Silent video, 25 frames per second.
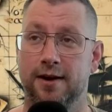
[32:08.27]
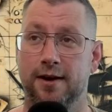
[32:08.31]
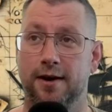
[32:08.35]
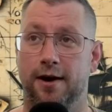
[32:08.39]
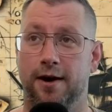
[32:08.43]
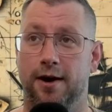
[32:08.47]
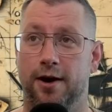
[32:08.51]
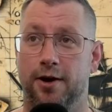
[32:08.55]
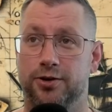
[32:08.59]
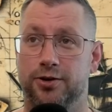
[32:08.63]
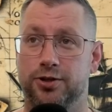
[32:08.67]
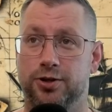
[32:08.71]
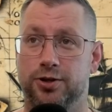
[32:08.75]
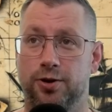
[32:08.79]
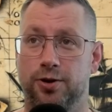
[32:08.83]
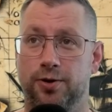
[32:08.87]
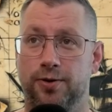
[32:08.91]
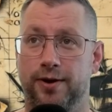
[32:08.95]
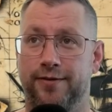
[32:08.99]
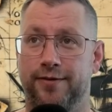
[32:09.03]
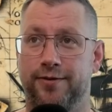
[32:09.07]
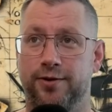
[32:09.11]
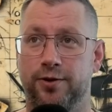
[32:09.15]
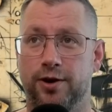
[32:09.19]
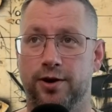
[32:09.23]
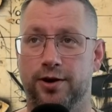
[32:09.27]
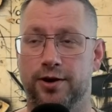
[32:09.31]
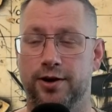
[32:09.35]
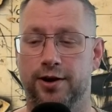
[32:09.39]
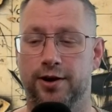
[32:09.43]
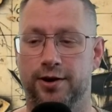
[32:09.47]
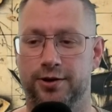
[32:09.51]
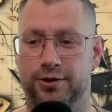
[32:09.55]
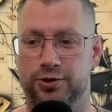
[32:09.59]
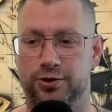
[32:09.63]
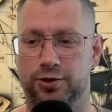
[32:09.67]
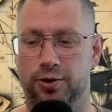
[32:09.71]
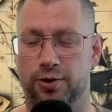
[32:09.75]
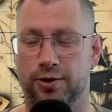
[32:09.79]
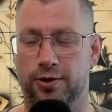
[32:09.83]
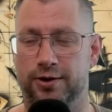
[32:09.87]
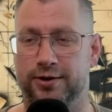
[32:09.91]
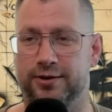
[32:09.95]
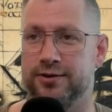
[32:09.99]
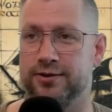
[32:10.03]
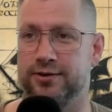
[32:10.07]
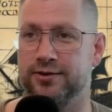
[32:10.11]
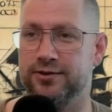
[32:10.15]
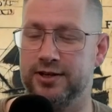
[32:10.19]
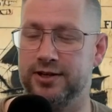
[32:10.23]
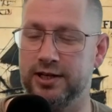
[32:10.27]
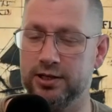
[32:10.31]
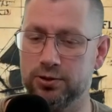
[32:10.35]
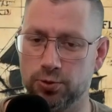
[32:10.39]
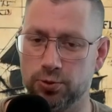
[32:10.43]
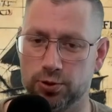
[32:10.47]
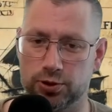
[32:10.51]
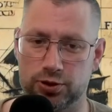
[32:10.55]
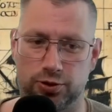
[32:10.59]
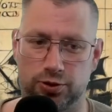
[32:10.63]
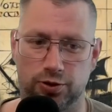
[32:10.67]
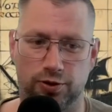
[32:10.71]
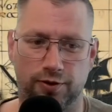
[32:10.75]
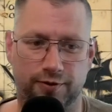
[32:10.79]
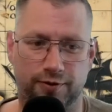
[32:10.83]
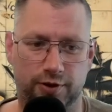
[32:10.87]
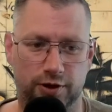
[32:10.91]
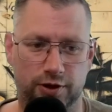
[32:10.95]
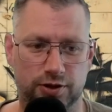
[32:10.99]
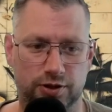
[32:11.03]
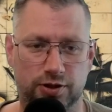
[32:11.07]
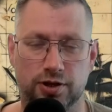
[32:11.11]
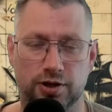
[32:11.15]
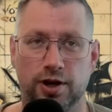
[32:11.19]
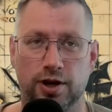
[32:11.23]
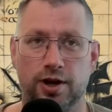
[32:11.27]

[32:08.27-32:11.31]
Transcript: Also, if you're gonna join Discord servers